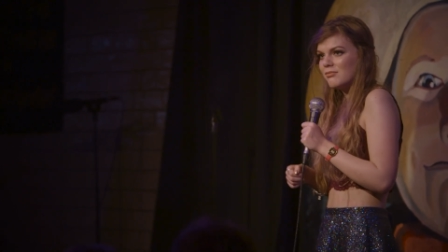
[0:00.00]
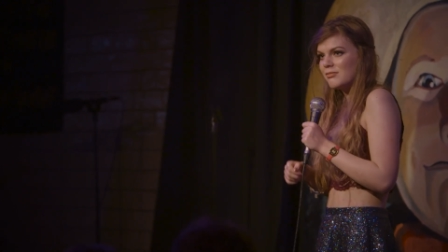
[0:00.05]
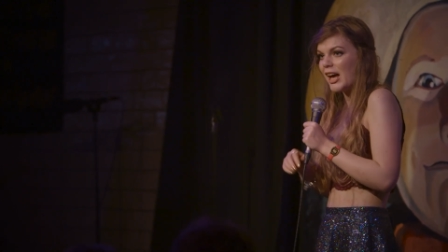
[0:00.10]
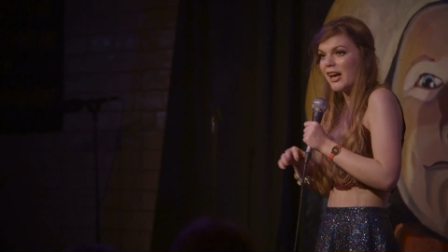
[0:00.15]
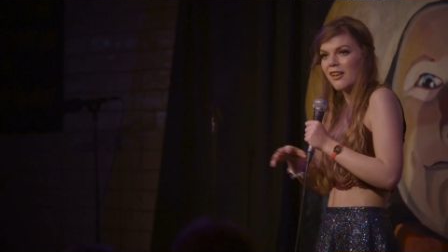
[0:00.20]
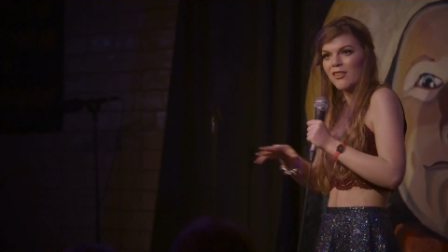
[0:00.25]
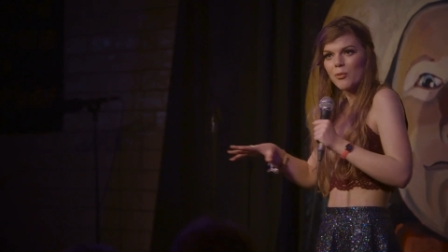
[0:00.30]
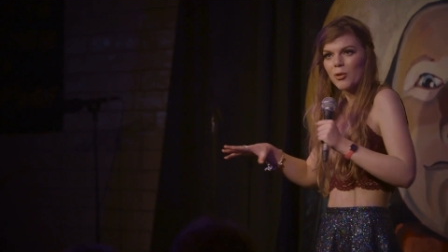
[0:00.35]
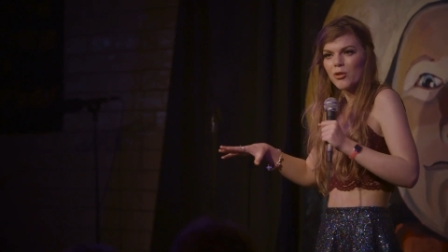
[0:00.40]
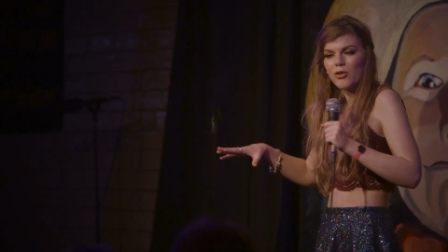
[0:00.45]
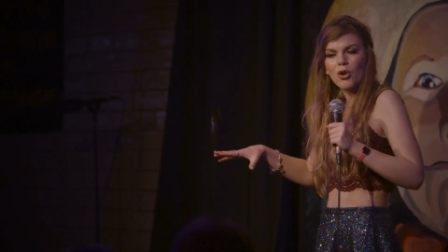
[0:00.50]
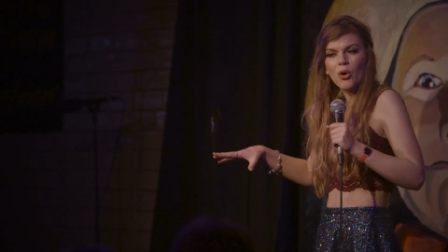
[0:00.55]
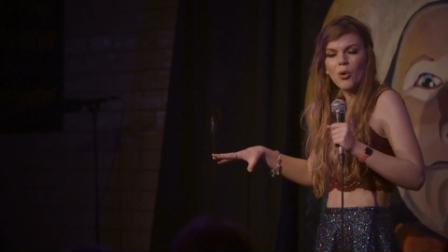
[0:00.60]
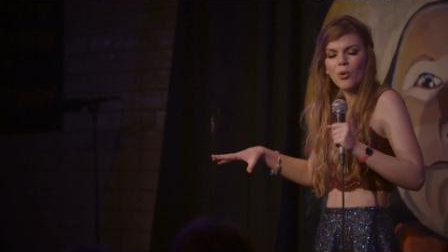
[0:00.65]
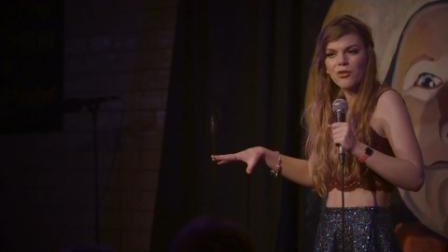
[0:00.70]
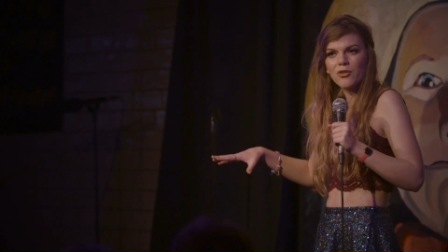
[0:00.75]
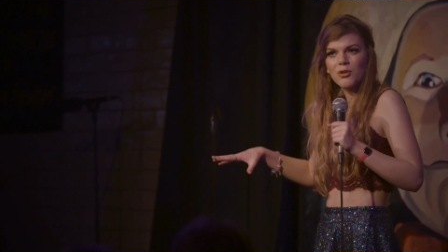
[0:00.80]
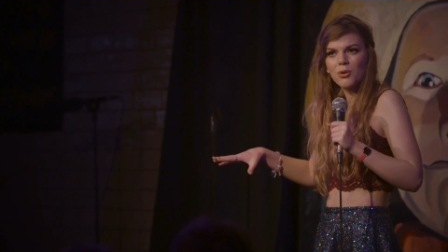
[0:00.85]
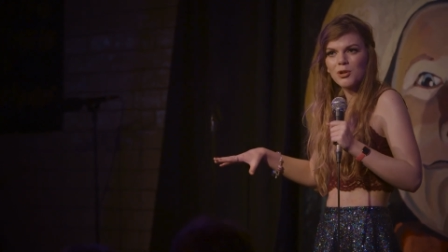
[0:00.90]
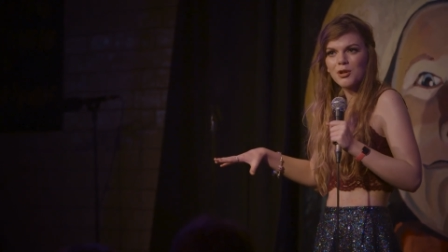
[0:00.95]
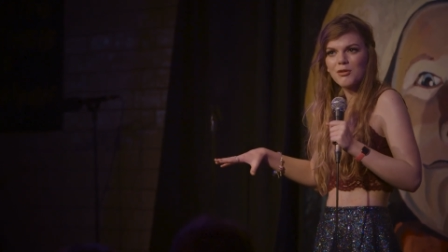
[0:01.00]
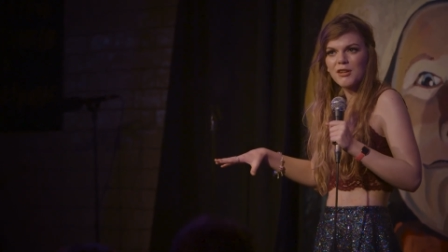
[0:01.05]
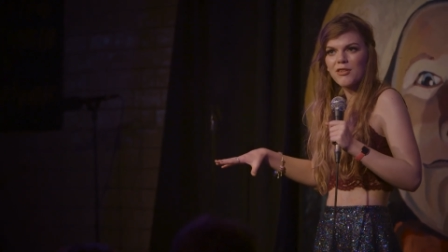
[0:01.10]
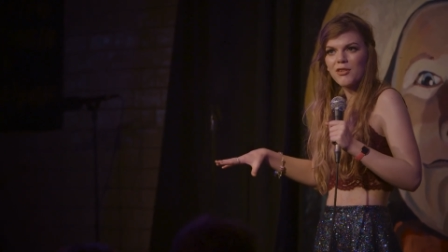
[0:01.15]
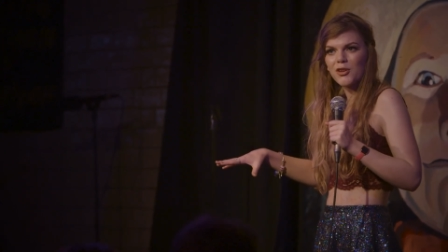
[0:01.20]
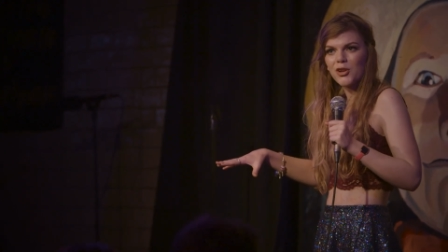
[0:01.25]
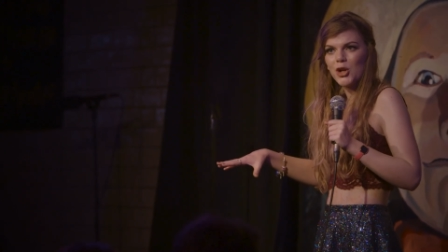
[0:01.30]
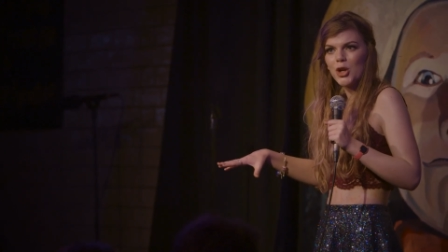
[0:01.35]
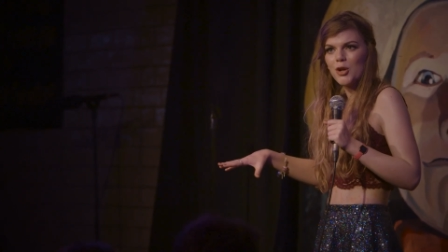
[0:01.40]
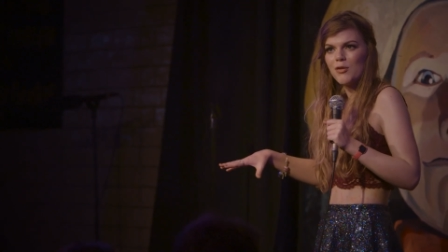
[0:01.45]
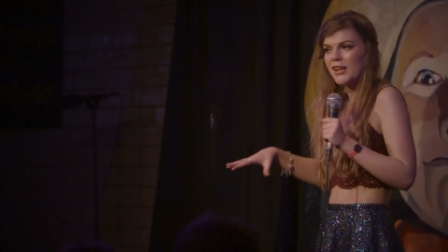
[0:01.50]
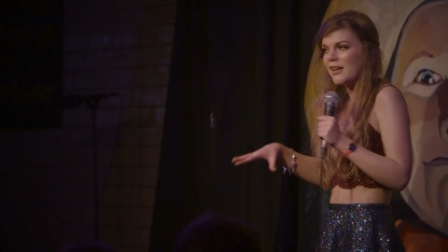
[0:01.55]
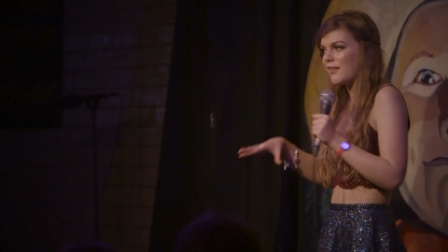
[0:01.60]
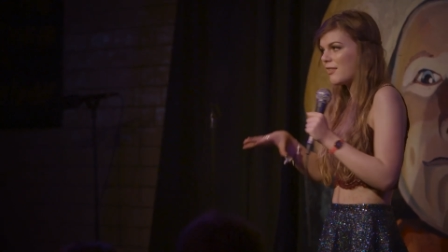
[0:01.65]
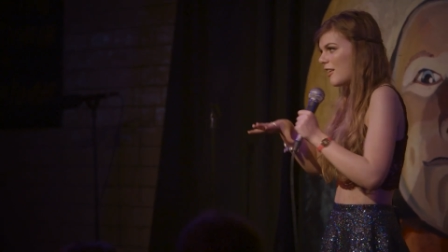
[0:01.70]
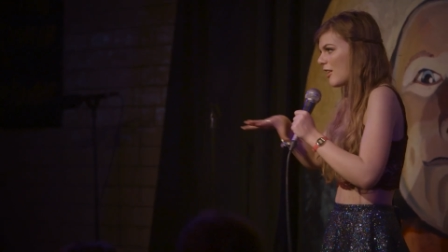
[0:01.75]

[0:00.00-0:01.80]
That is what's causing all your insecurities.